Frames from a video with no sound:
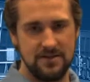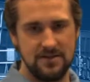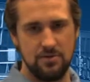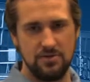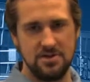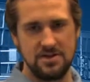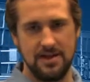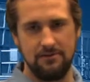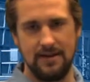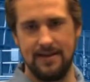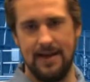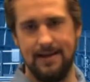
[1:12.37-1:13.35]
So we'll just get
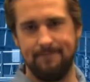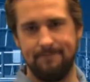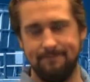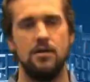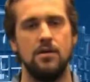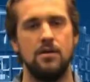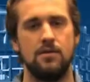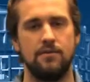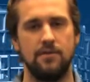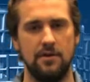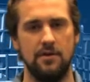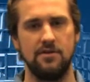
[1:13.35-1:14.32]
rid of that.
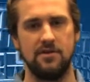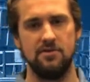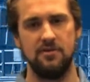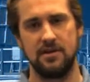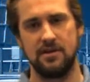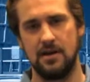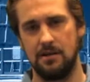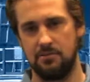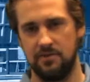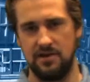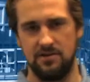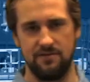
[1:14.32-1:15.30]
For those of you looking to
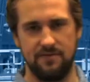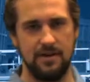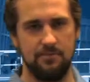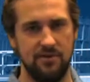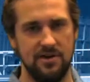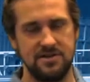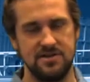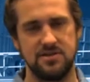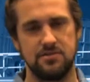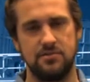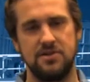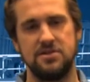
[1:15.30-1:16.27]
upgrade your vibration
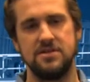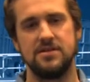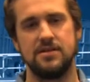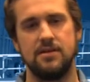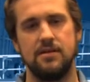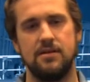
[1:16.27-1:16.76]
switches,